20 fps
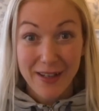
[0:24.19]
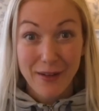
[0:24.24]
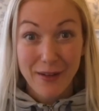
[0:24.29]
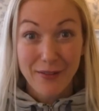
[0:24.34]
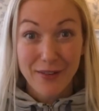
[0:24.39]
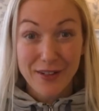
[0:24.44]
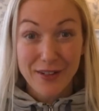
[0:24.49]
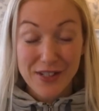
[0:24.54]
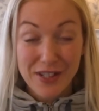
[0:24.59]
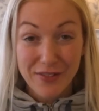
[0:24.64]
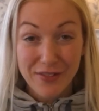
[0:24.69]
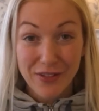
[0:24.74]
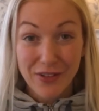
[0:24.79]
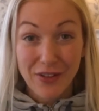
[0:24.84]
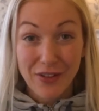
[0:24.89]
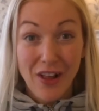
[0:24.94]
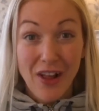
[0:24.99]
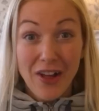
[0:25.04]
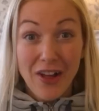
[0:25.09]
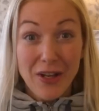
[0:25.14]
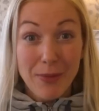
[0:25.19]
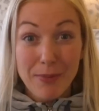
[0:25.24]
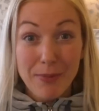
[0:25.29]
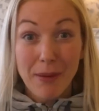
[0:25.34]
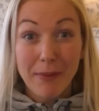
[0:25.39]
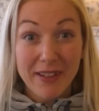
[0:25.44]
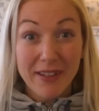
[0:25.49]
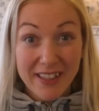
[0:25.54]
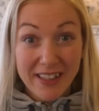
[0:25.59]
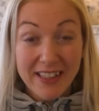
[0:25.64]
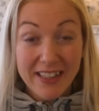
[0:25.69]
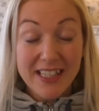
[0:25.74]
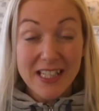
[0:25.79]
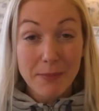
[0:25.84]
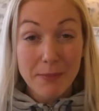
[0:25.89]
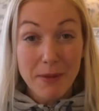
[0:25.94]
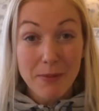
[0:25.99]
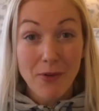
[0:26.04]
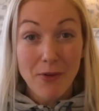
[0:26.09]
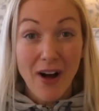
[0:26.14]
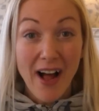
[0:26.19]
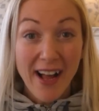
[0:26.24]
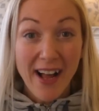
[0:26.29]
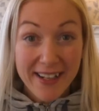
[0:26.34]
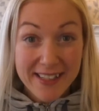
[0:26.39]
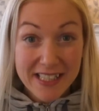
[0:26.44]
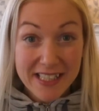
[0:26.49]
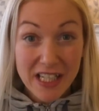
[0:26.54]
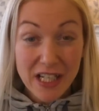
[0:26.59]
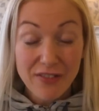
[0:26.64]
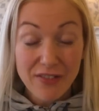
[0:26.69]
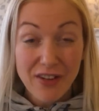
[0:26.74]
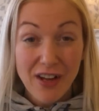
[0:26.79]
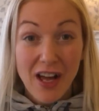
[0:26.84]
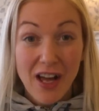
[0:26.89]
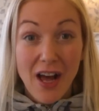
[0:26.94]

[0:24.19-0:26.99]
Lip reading: First of all, you're probably going to need to be more active,